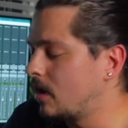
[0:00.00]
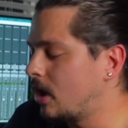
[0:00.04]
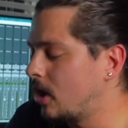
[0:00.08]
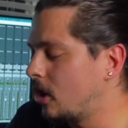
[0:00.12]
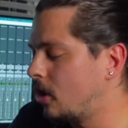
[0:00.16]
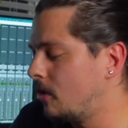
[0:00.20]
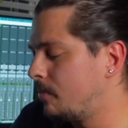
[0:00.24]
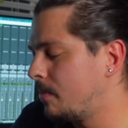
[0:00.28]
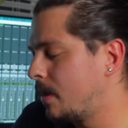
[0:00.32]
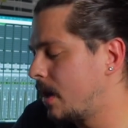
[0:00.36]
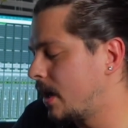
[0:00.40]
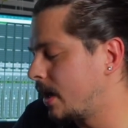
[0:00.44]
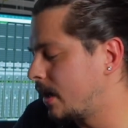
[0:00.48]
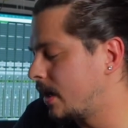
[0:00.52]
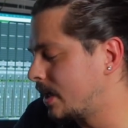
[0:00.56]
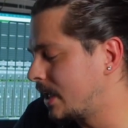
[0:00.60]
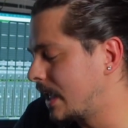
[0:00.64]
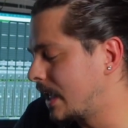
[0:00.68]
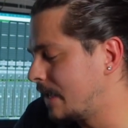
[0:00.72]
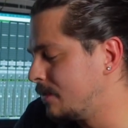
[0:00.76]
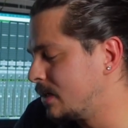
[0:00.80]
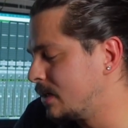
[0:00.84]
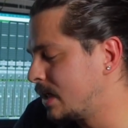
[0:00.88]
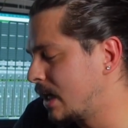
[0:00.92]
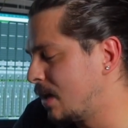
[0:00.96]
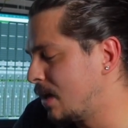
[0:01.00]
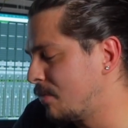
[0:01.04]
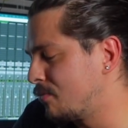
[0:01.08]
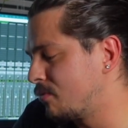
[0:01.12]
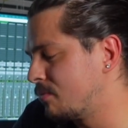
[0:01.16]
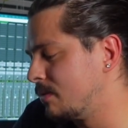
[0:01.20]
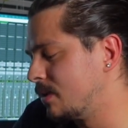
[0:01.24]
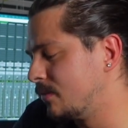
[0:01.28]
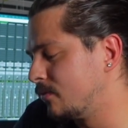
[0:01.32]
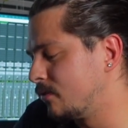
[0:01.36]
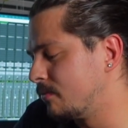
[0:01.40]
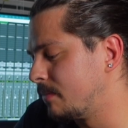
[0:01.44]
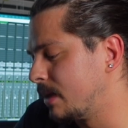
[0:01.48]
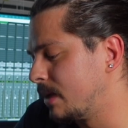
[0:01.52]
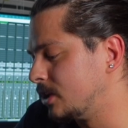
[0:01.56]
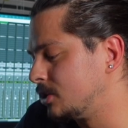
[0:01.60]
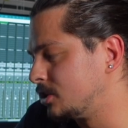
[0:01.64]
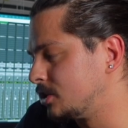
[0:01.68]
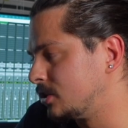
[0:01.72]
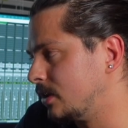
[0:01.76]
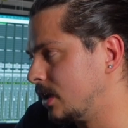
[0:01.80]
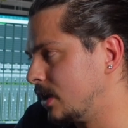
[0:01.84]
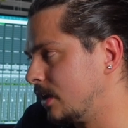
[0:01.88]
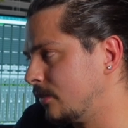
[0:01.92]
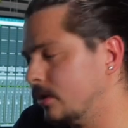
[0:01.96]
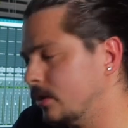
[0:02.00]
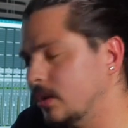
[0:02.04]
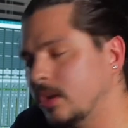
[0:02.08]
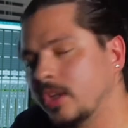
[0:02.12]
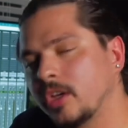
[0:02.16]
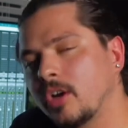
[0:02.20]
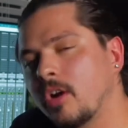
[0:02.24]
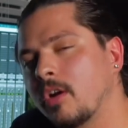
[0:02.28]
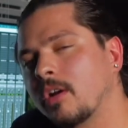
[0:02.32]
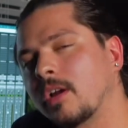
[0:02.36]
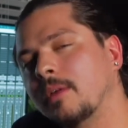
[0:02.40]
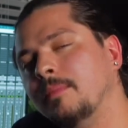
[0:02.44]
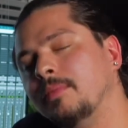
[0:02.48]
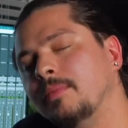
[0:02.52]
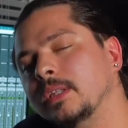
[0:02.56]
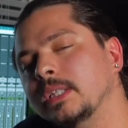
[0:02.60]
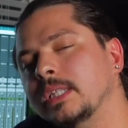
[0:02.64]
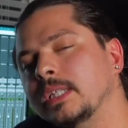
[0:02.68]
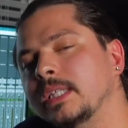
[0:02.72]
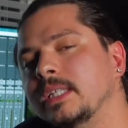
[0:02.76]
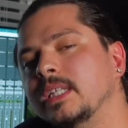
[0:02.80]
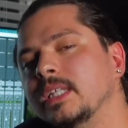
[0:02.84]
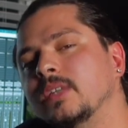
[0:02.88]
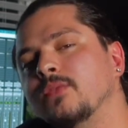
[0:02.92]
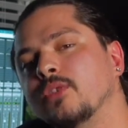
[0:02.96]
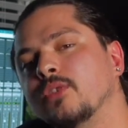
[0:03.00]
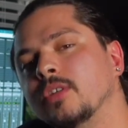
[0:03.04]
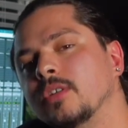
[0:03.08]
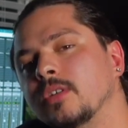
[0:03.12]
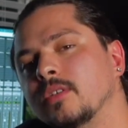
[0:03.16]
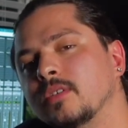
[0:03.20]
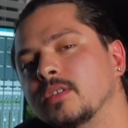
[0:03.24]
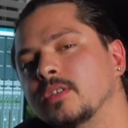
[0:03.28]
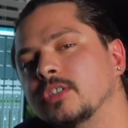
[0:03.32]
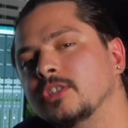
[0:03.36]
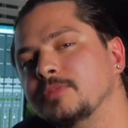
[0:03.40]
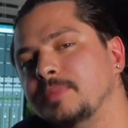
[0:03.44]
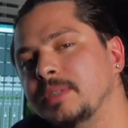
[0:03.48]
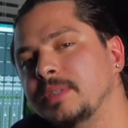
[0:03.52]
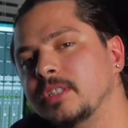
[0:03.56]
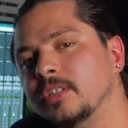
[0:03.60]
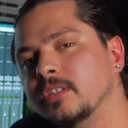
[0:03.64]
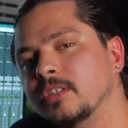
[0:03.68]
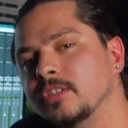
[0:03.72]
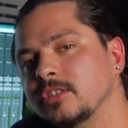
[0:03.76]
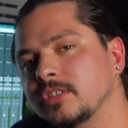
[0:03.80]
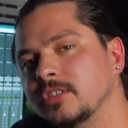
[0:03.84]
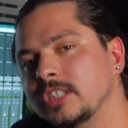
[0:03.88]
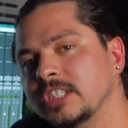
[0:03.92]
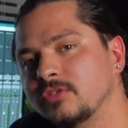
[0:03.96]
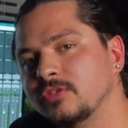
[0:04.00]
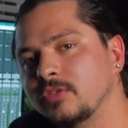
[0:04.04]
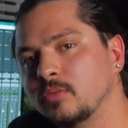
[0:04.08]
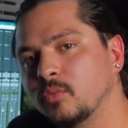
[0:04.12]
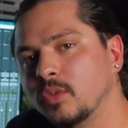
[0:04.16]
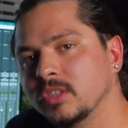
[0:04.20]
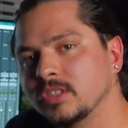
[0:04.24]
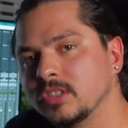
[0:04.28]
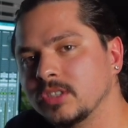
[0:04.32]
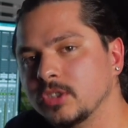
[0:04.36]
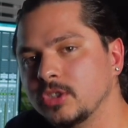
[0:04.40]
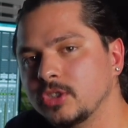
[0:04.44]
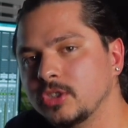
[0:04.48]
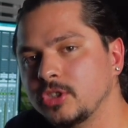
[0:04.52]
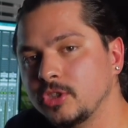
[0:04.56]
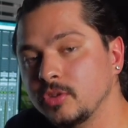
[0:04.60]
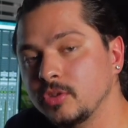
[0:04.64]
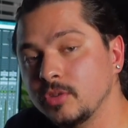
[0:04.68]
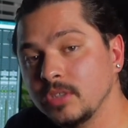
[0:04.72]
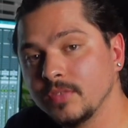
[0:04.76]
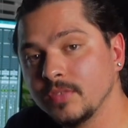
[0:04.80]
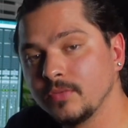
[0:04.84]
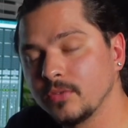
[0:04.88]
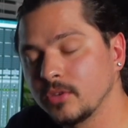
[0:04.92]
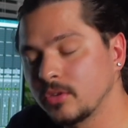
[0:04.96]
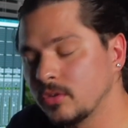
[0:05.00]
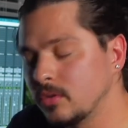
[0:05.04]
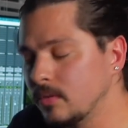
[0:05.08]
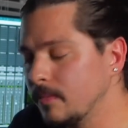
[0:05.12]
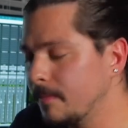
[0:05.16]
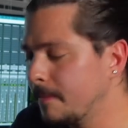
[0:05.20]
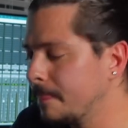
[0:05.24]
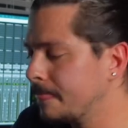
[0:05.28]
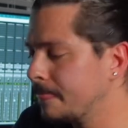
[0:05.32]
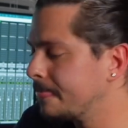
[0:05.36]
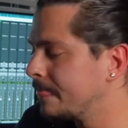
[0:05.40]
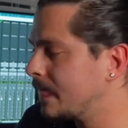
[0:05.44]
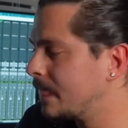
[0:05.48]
I hope I gave you guys some information. They really are completely different speakers. This one wasn't too difficult.